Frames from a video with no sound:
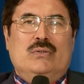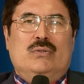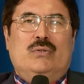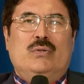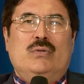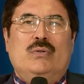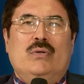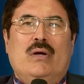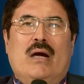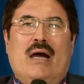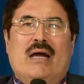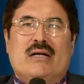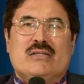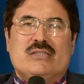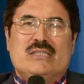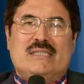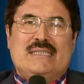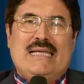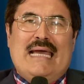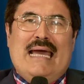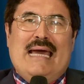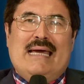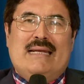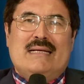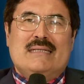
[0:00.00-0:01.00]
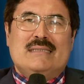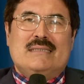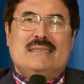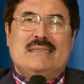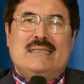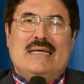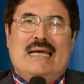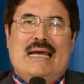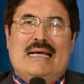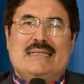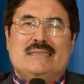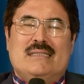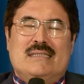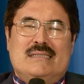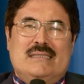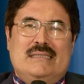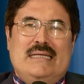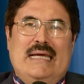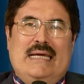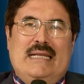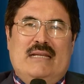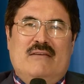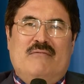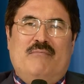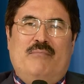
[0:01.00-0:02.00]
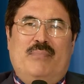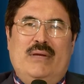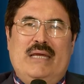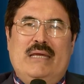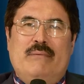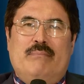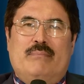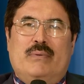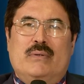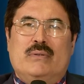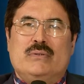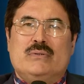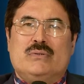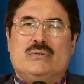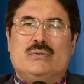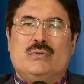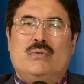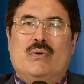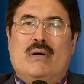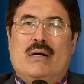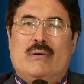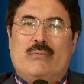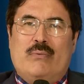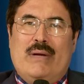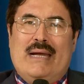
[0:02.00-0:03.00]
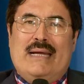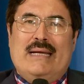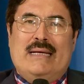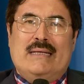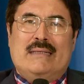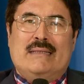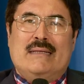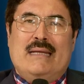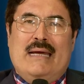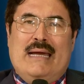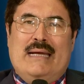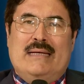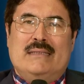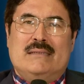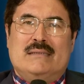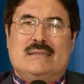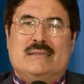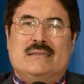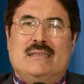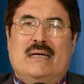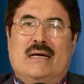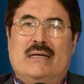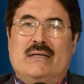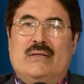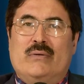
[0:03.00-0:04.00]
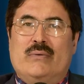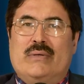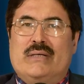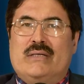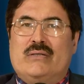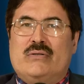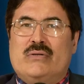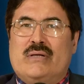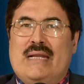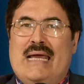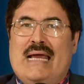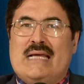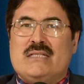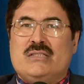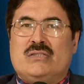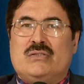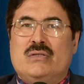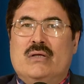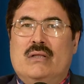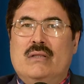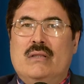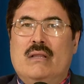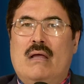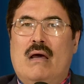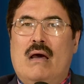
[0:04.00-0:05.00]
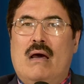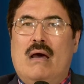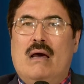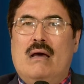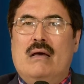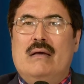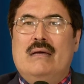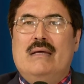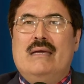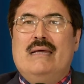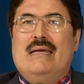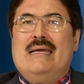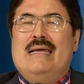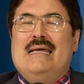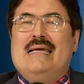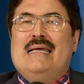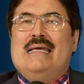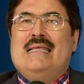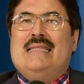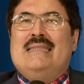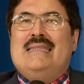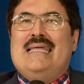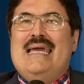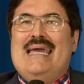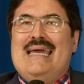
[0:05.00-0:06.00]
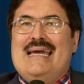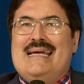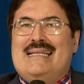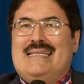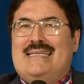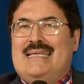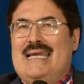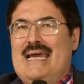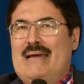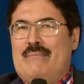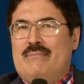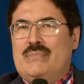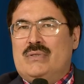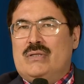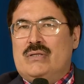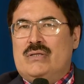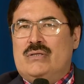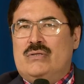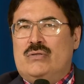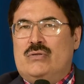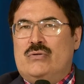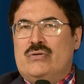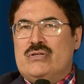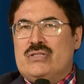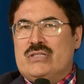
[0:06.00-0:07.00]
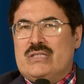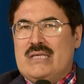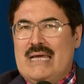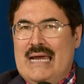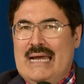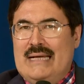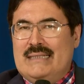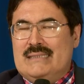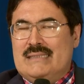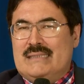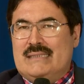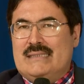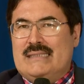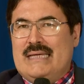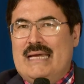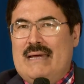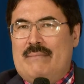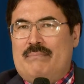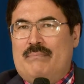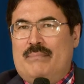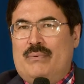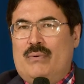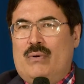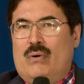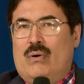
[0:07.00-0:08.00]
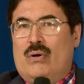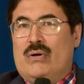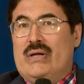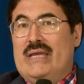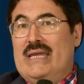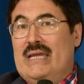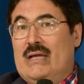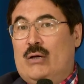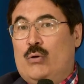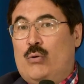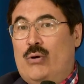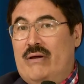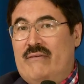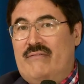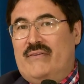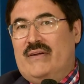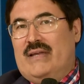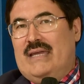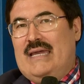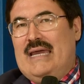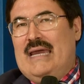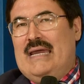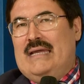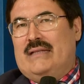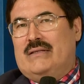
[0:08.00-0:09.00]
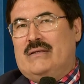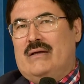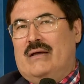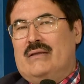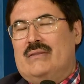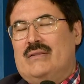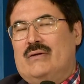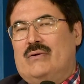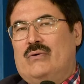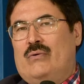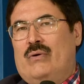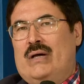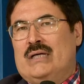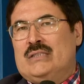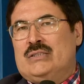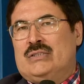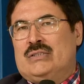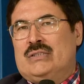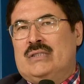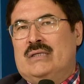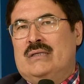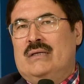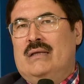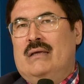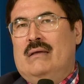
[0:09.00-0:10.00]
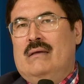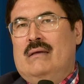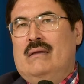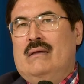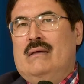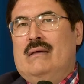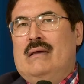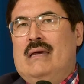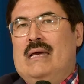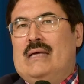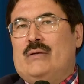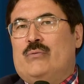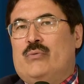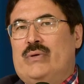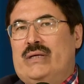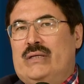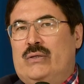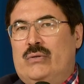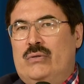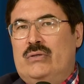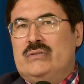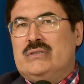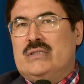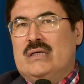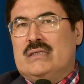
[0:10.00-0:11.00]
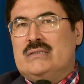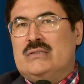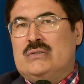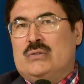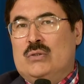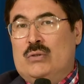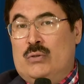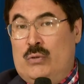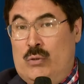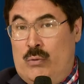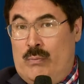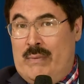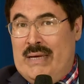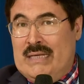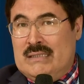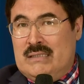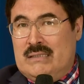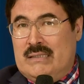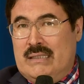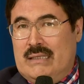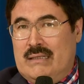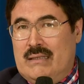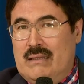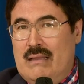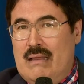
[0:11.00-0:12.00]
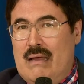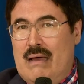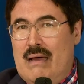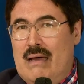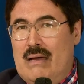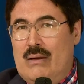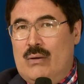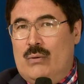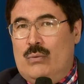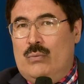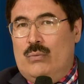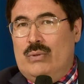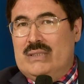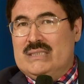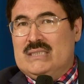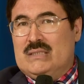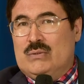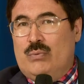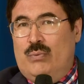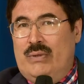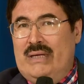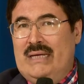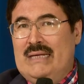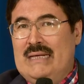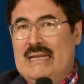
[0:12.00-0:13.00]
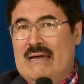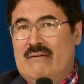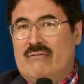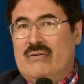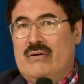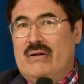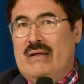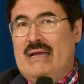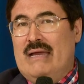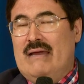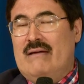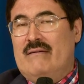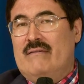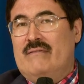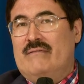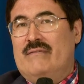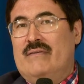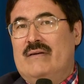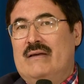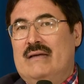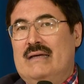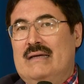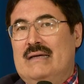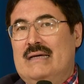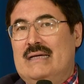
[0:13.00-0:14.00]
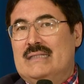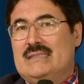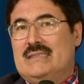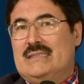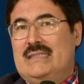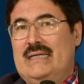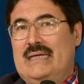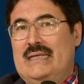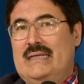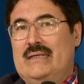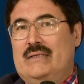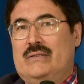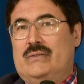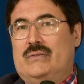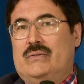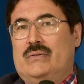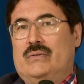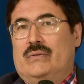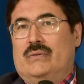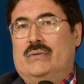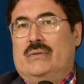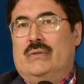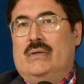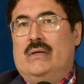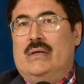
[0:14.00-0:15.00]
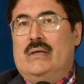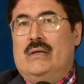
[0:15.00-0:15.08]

to our status as a state of peoples who are recognized under international law. They attempted to sidestep or equivocate on the question and reduce us to domestic law, which we never have acceded to.